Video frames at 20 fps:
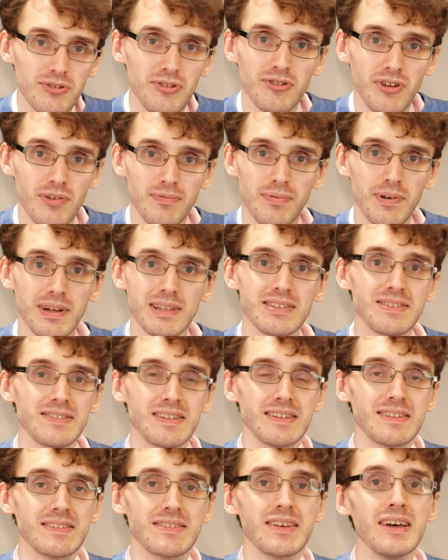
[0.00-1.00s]
So for
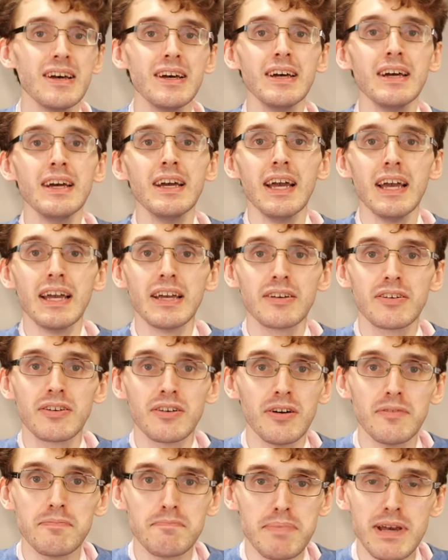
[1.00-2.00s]
instance, it
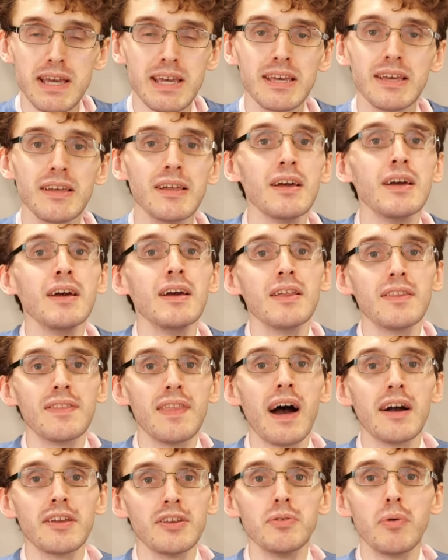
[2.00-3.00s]
could be
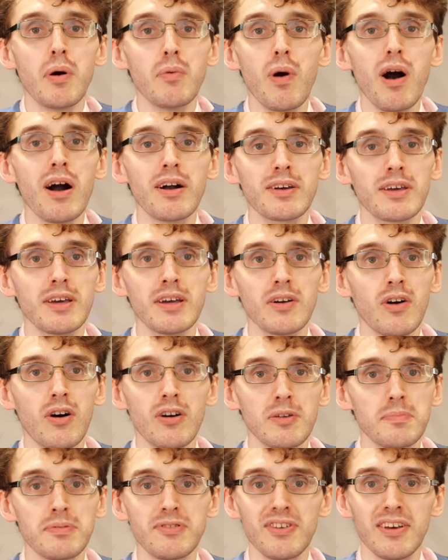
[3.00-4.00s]
that you were working
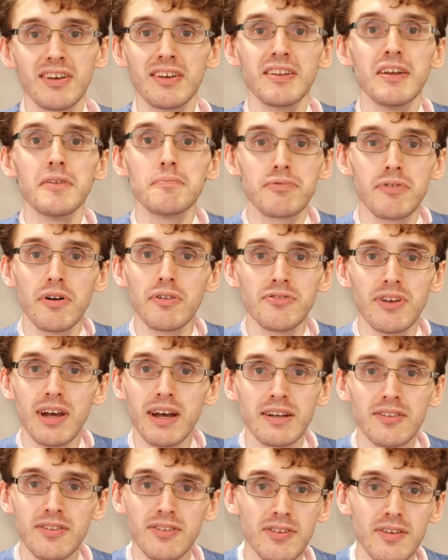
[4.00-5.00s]
on a particular
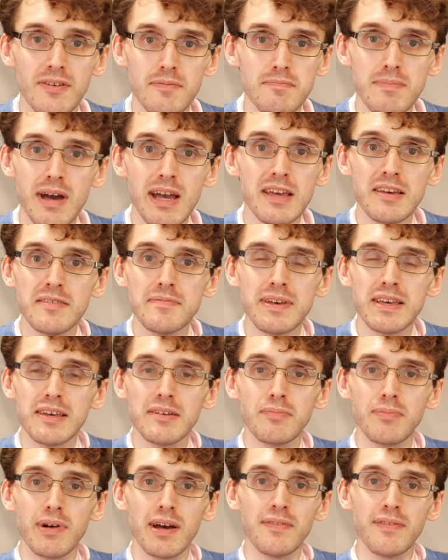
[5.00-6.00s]
project,
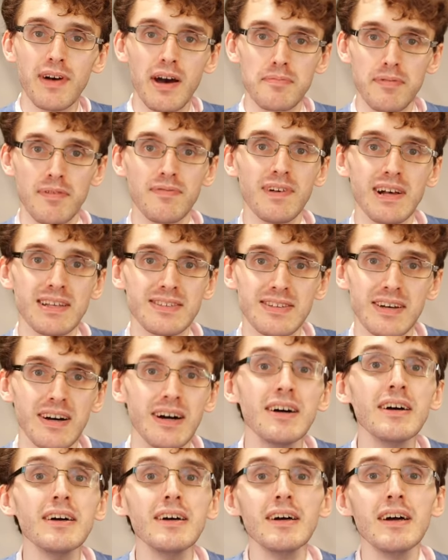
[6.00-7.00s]
maybe with a
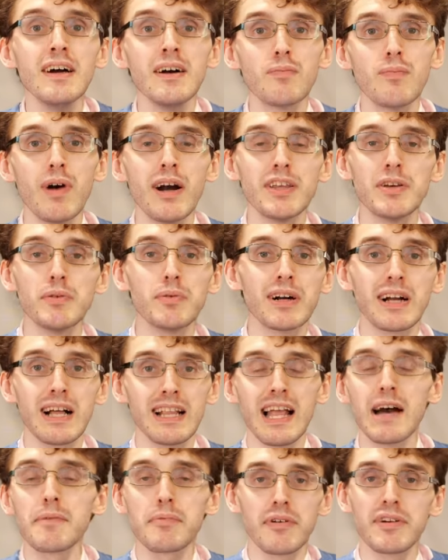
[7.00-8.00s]
professor, where you were
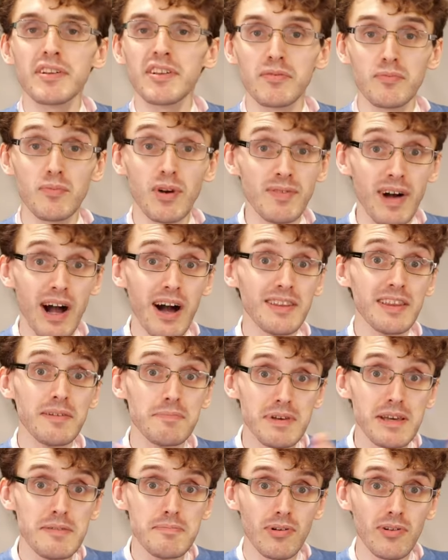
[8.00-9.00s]
collaborating with other
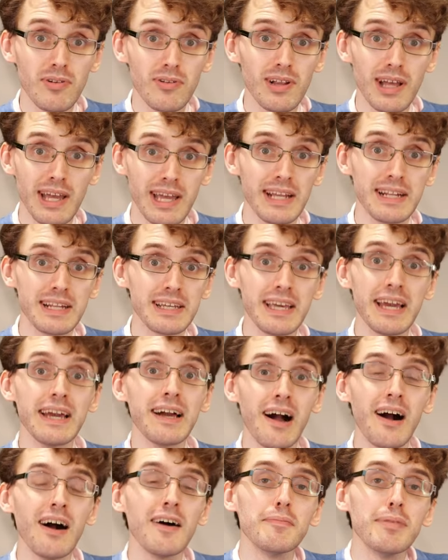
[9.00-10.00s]
people in
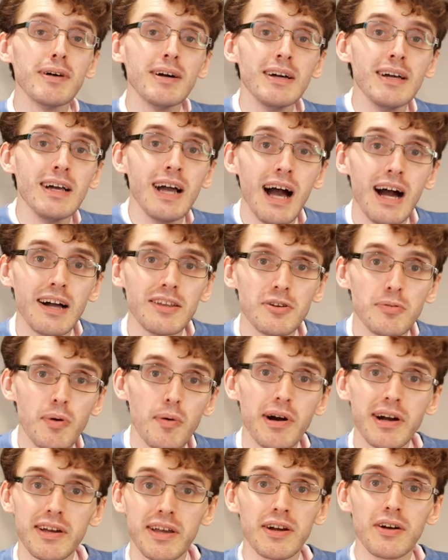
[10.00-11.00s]
GitHub, and you were
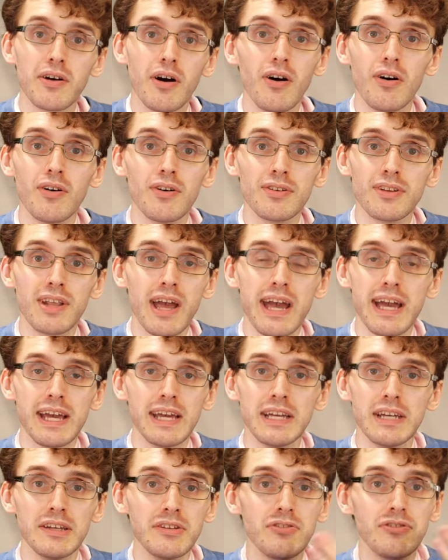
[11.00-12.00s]
working on
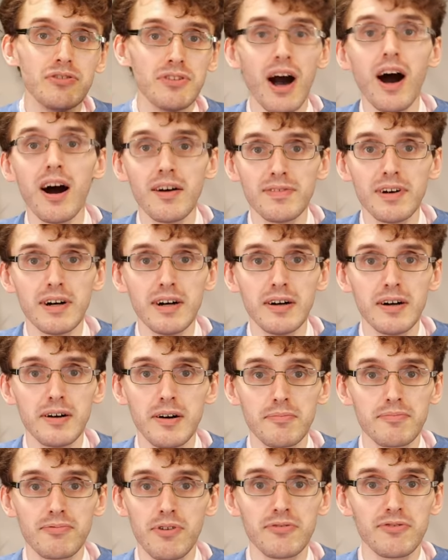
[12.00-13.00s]
a
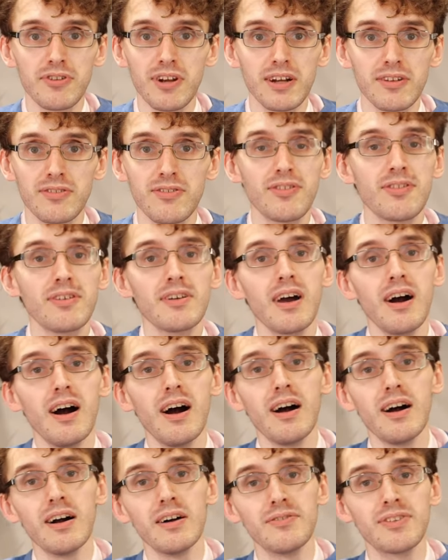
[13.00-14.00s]
Java project
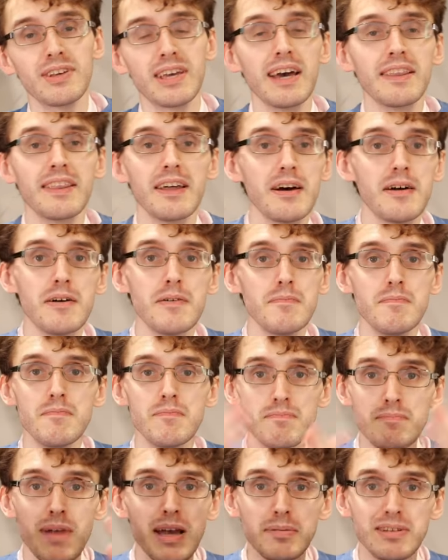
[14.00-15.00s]
together,
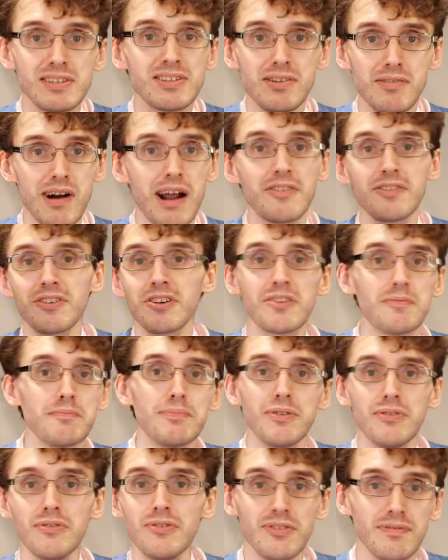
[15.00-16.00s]
maybe surrounding
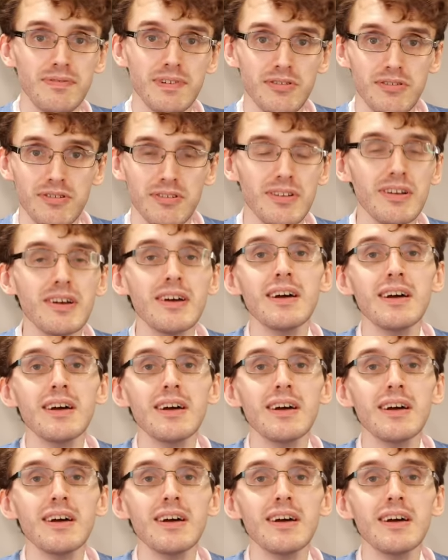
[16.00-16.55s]
computer vision.